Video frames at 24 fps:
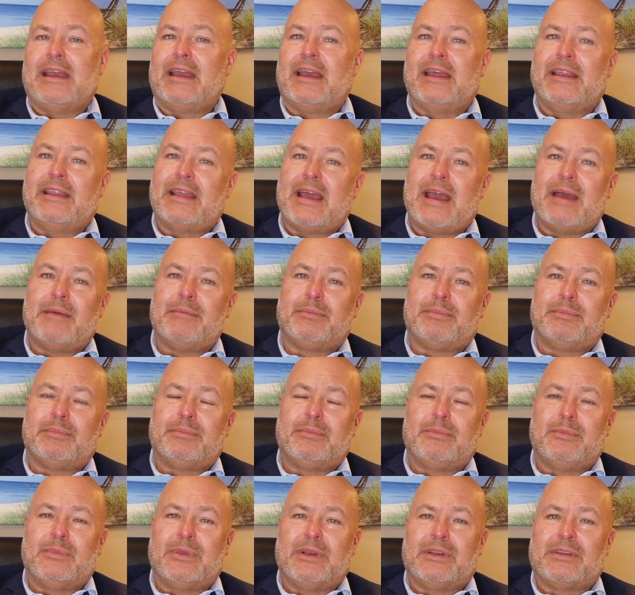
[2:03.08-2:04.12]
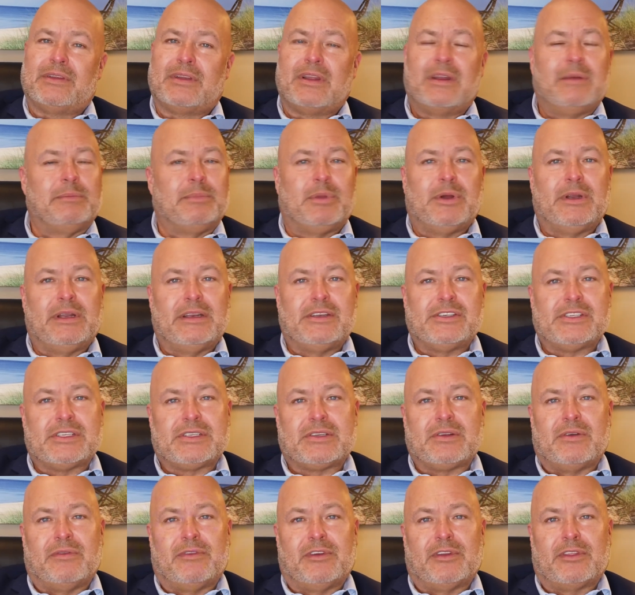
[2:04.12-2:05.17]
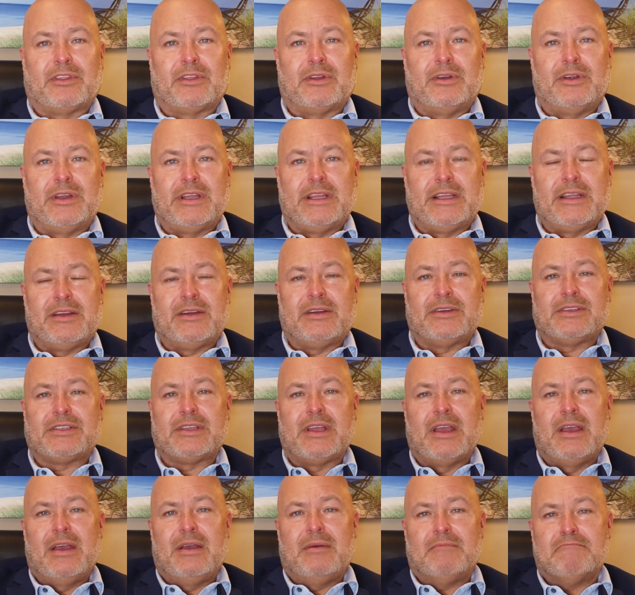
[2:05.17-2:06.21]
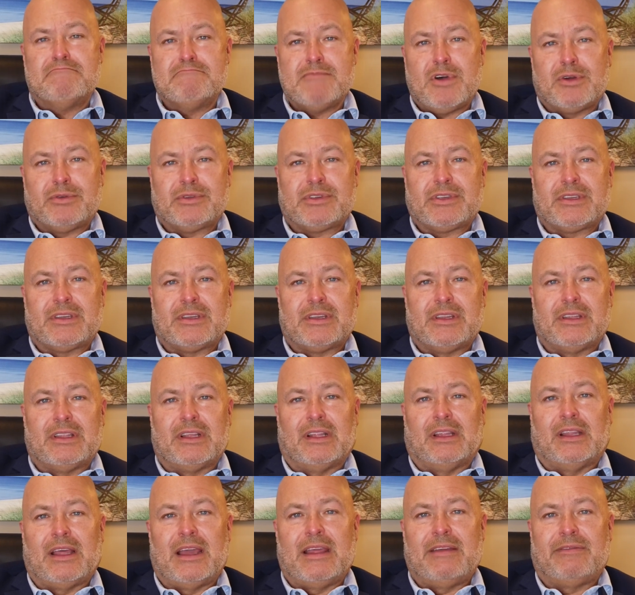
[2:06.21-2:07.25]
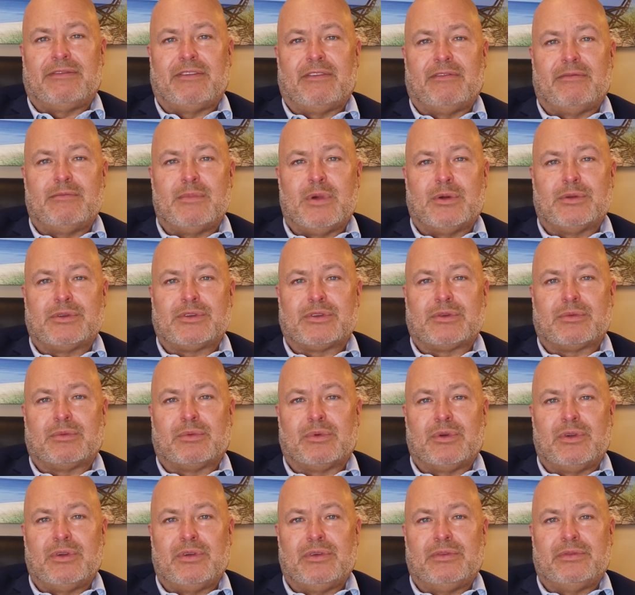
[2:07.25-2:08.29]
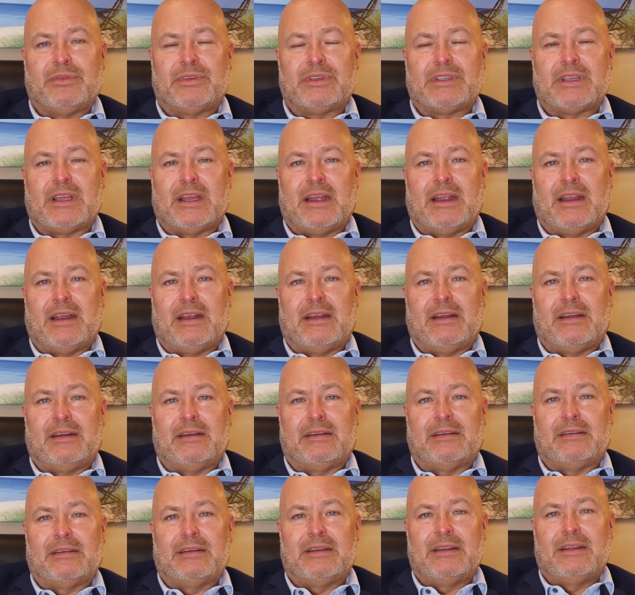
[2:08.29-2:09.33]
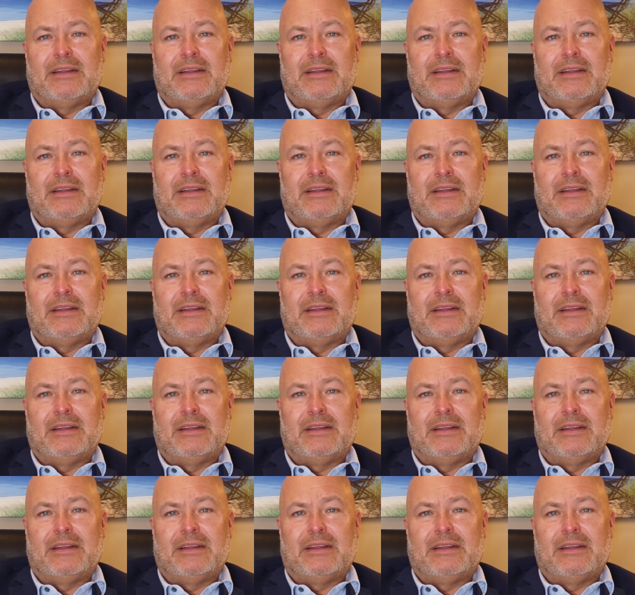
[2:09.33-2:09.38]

and that was going to put it just over 30 years. The life of most roofs are